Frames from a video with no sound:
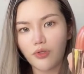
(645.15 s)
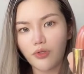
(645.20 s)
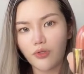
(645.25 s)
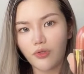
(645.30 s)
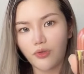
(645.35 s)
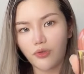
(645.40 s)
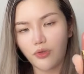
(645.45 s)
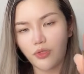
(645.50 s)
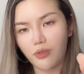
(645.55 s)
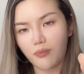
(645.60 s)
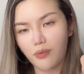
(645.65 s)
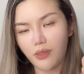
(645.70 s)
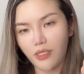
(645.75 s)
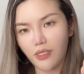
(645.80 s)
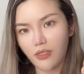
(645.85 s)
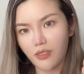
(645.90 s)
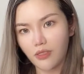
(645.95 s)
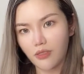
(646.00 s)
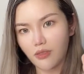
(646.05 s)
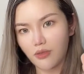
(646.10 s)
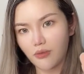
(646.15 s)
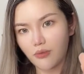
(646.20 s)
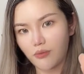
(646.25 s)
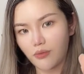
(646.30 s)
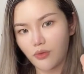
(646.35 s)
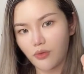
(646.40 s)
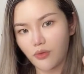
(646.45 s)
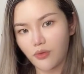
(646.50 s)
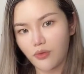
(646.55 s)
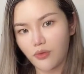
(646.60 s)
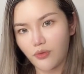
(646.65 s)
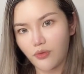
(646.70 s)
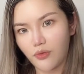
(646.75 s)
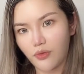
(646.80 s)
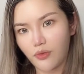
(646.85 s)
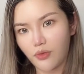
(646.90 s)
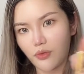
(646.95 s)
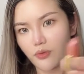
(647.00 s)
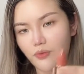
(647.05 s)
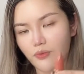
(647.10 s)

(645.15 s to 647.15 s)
nudie pink. Beautiful.